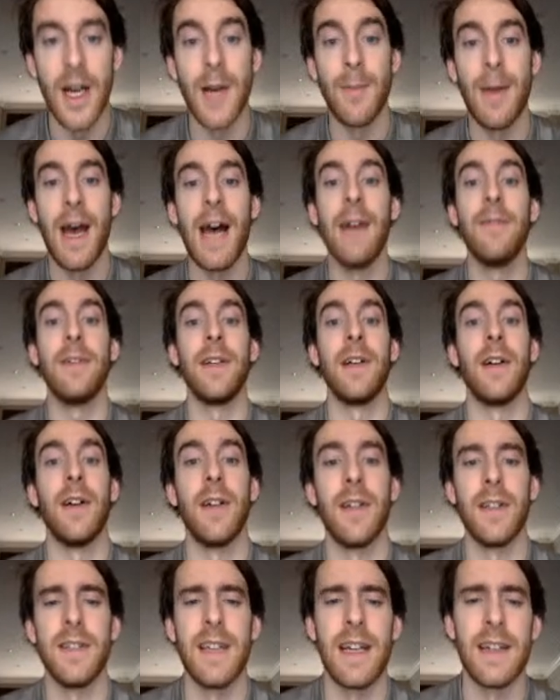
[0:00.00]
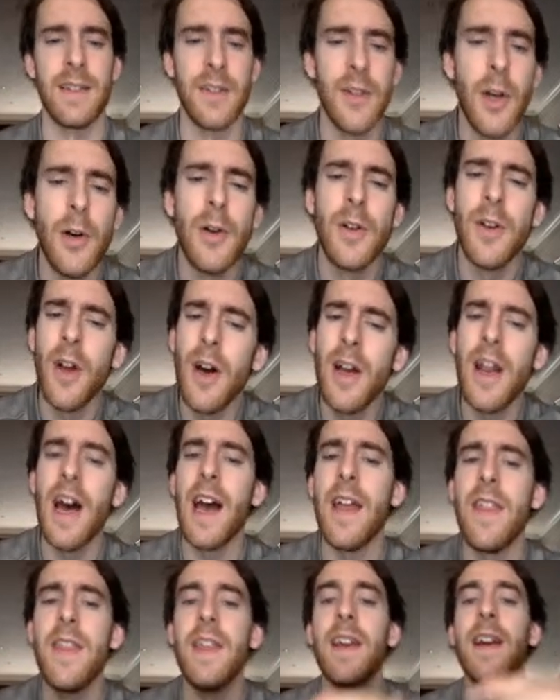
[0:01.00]
I'm having a heart attack. No, not
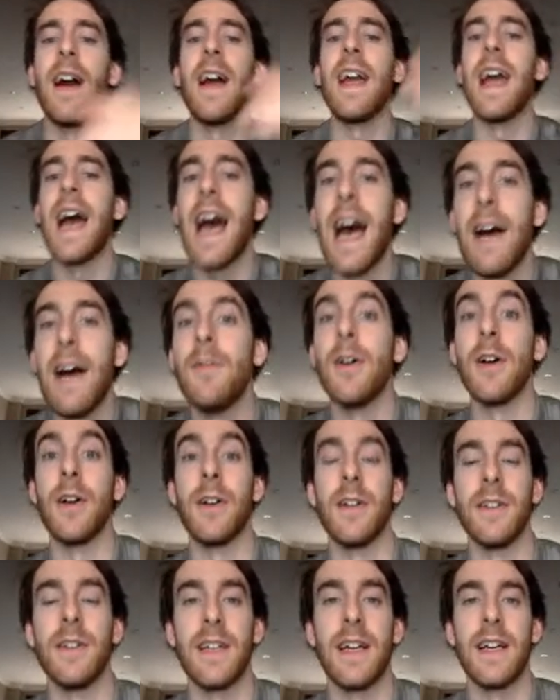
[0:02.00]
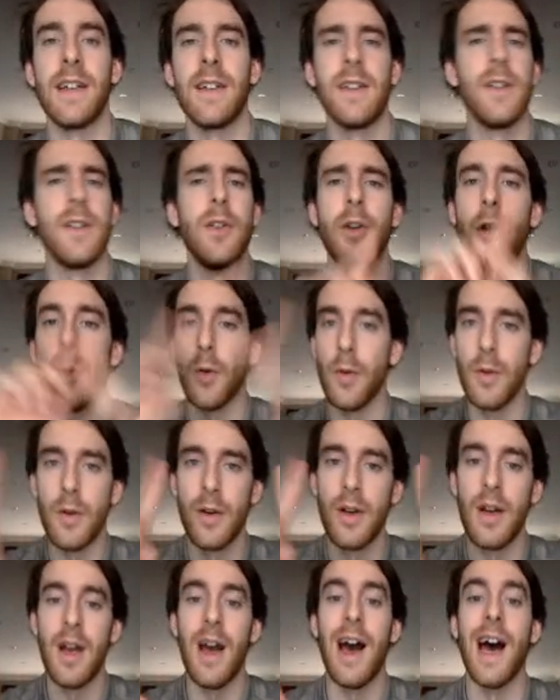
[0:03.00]
I think I have a heart attack. No,
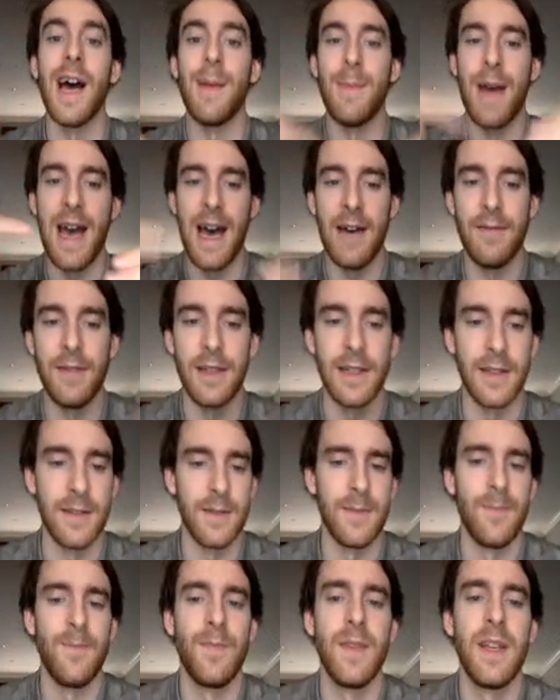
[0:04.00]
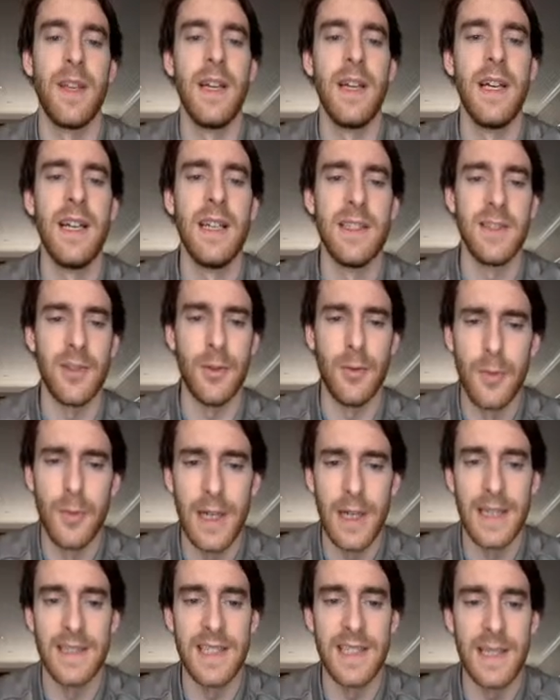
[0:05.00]
I'm having.
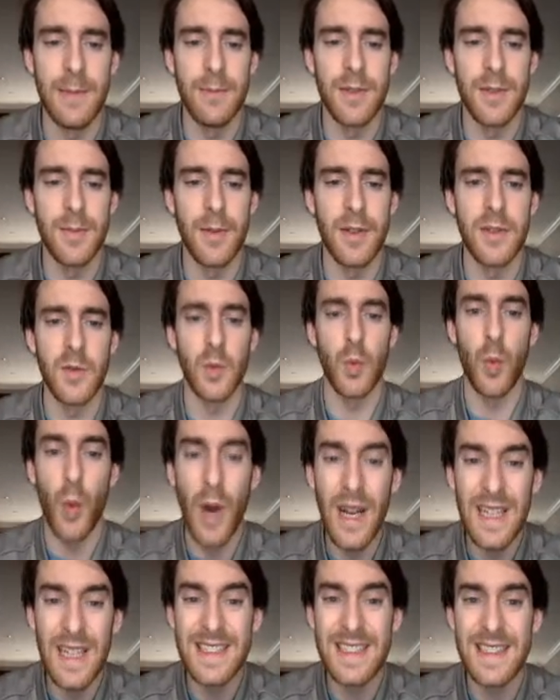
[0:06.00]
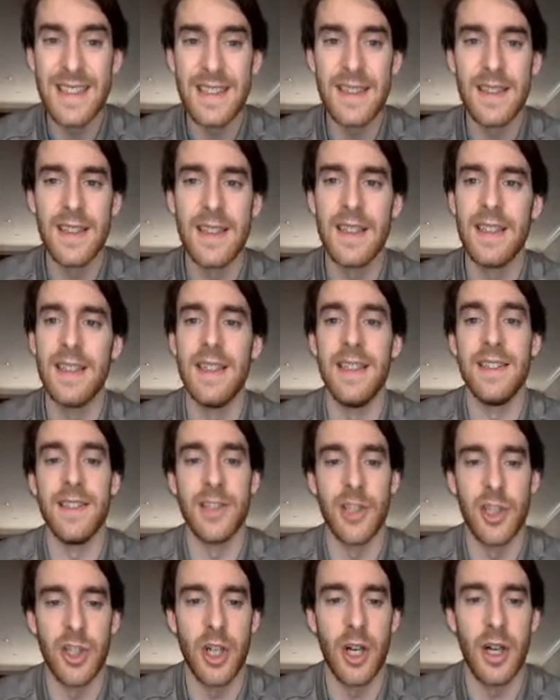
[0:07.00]
So, and Tim responds, what? He's
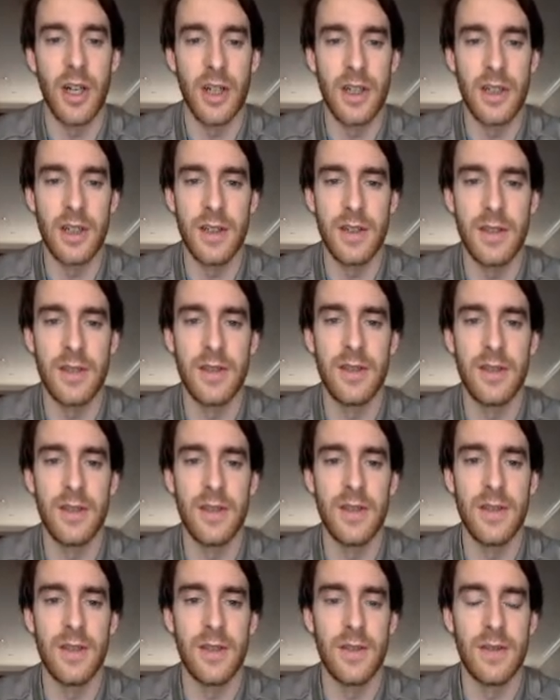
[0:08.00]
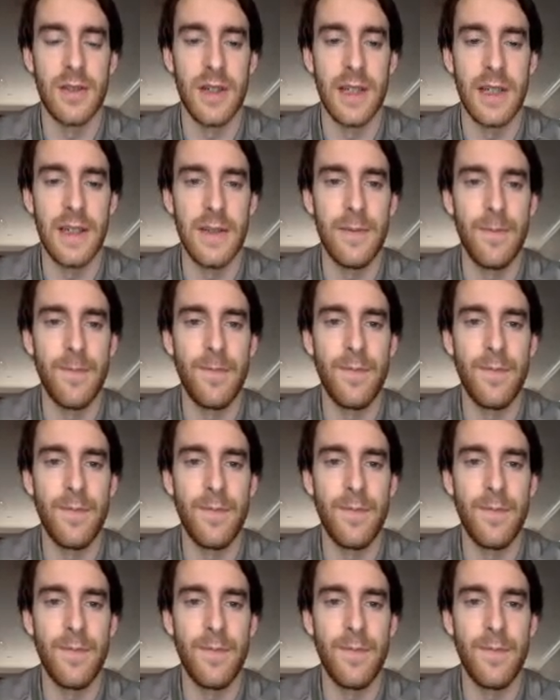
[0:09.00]
in shock, right?